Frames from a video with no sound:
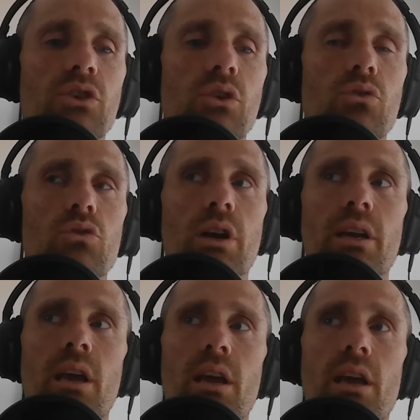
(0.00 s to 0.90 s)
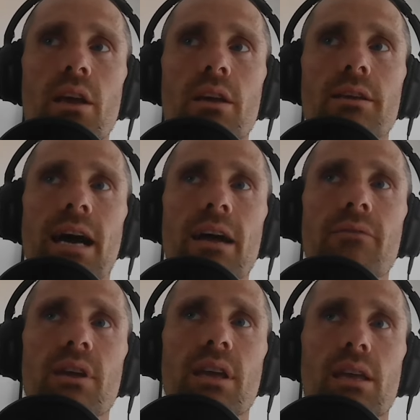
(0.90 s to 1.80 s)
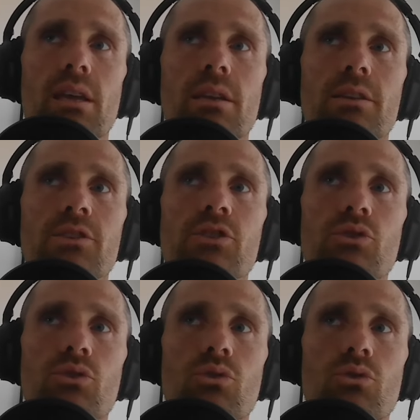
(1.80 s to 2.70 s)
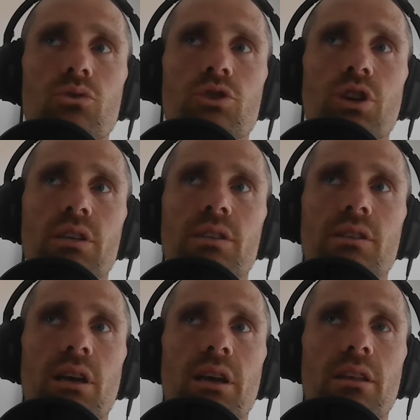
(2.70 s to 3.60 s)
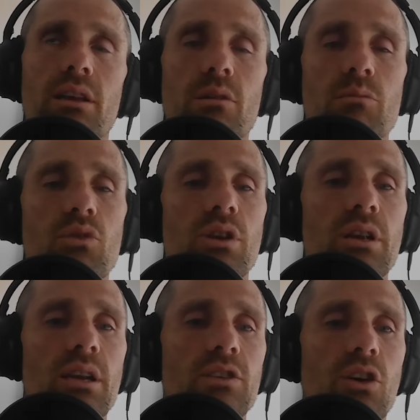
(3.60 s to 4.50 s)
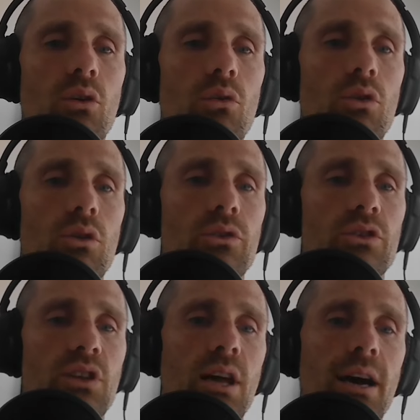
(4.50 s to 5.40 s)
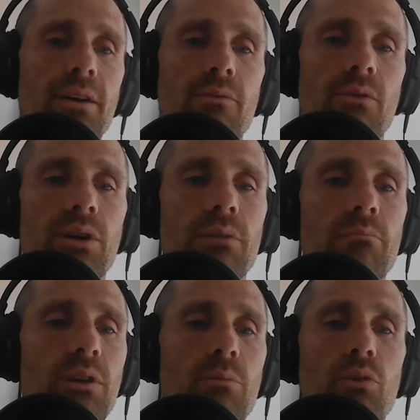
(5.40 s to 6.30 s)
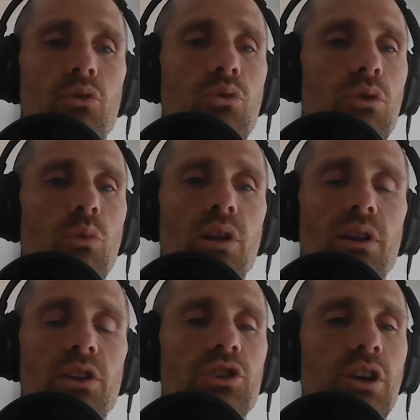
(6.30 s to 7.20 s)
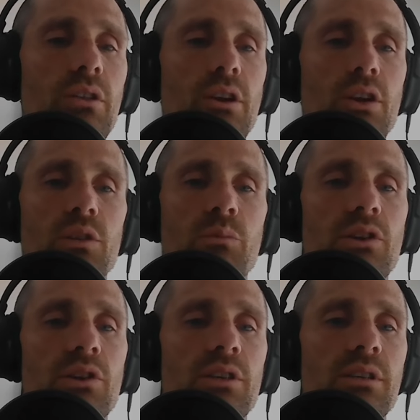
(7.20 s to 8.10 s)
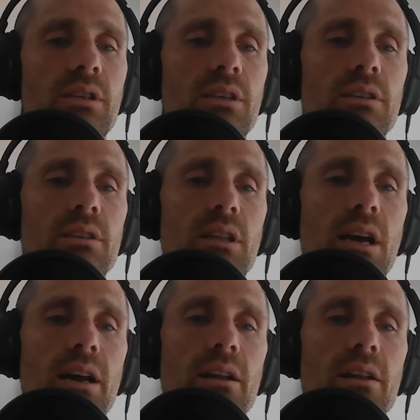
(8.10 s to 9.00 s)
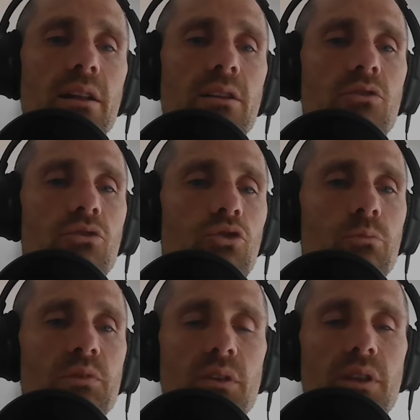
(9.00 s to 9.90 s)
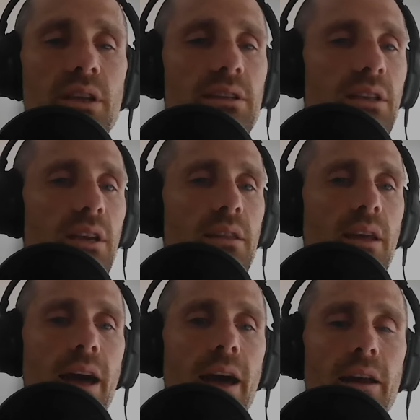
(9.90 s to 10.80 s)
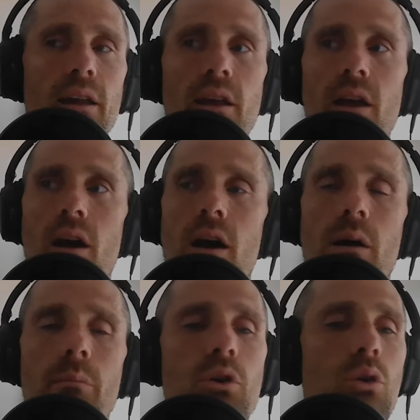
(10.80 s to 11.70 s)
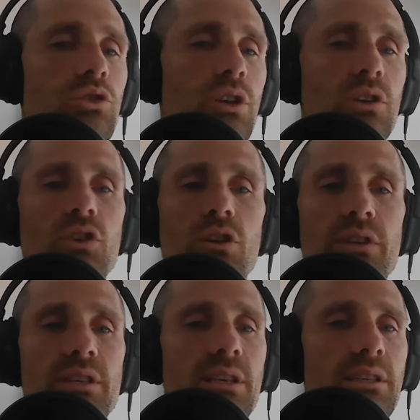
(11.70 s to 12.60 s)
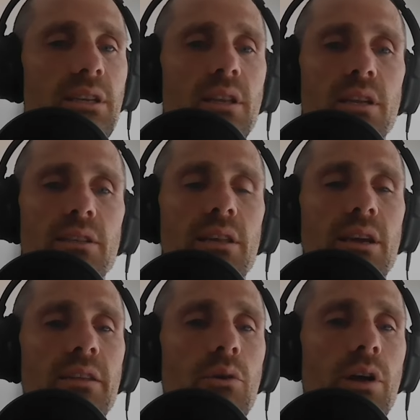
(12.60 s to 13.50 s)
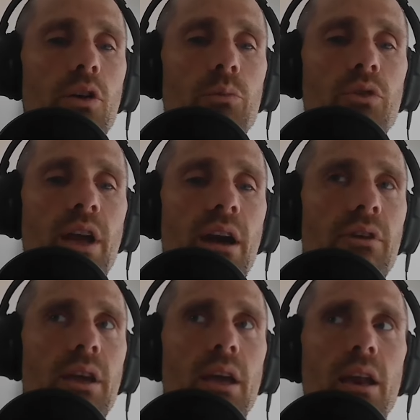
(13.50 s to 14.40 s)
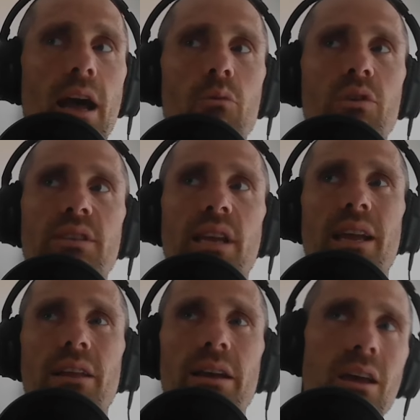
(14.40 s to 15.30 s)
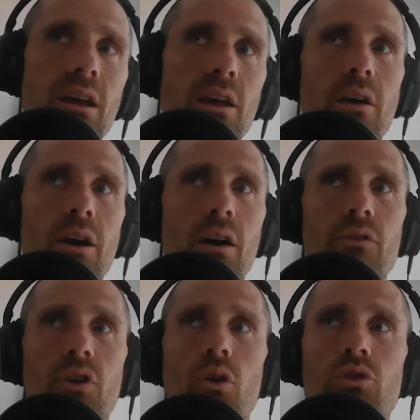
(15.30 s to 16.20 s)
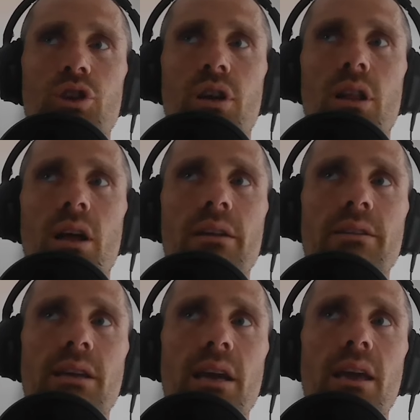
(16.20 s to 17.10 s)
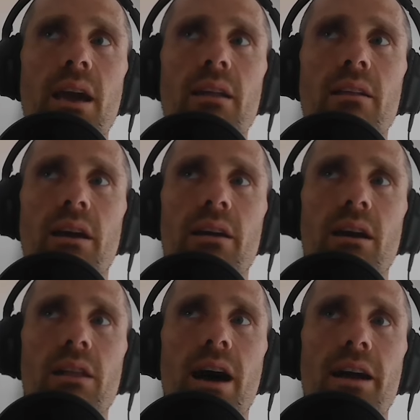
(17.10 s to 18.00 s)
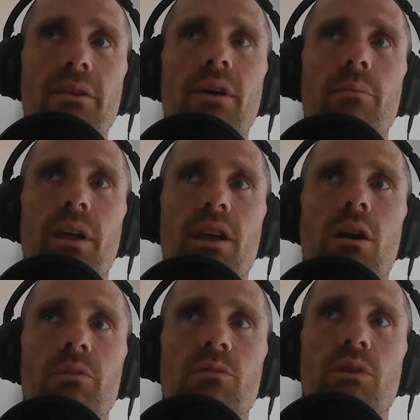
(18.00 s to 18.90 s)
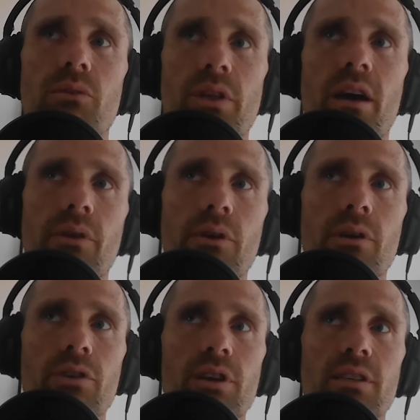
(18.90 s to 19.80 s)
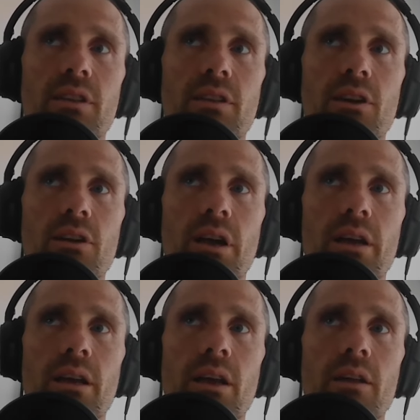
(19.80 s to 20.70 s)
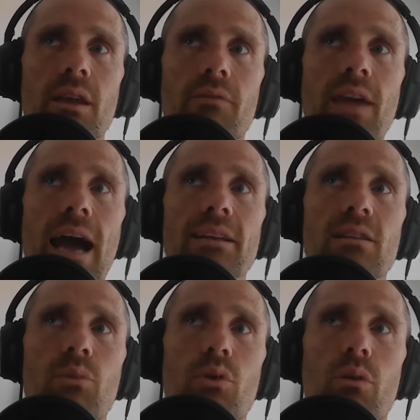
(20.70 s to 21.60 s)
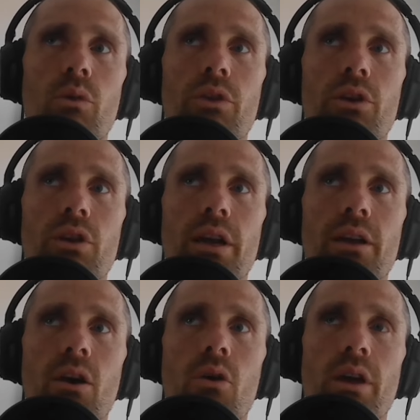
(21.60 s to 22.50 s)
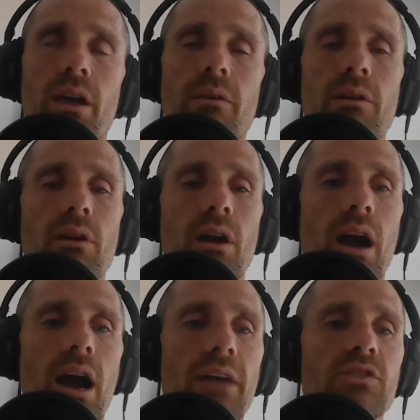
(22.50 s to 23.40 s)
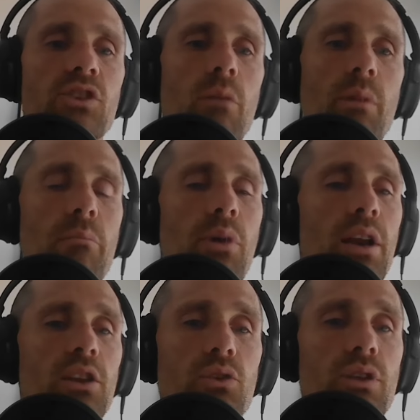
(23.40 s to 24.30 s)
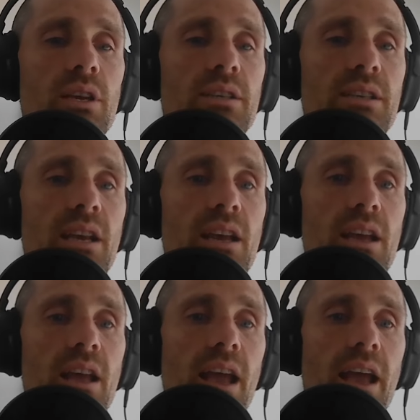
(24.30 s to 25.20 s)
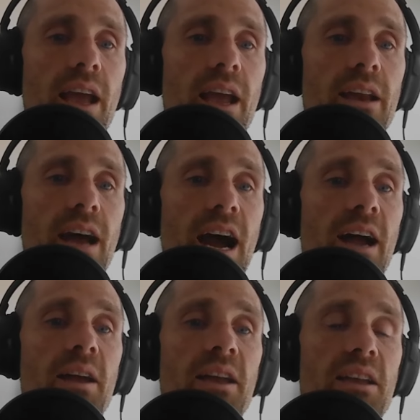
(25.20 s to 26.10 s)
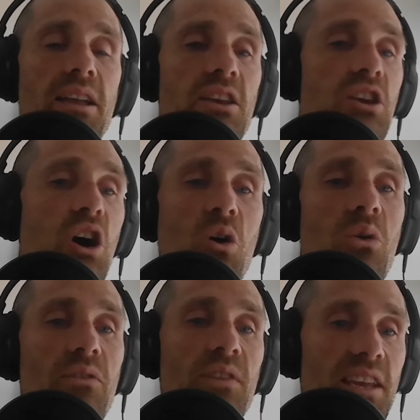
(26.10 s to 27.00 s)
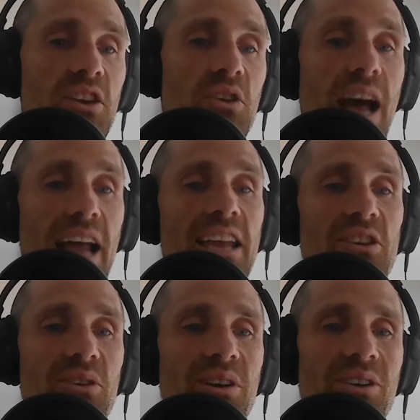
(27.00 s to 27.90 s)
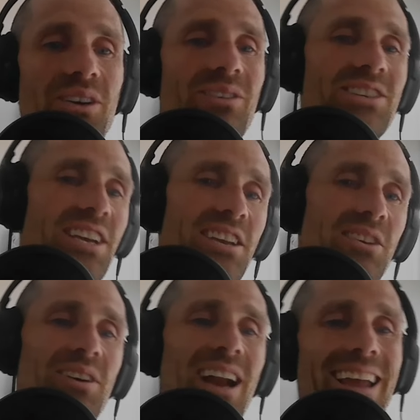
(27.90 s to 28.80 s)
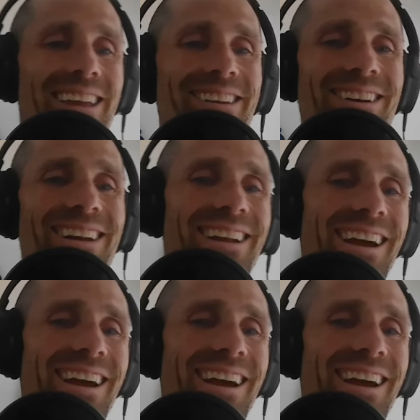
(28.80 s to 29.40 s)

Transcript: So like diving into just like the community as a whole, there's a lot of like people who are willing to share their experiences, a lot of like groups and things like that, um, coaching services and things like that that will help you navigate. I would say like of the coaching clients I get, like a lot of them, they come to me for that very reason. They're like, they've gotten to the point where they're like, okay, I saw my buddy do this and I know if he can do it, I can do it, or if she can do it, I can do it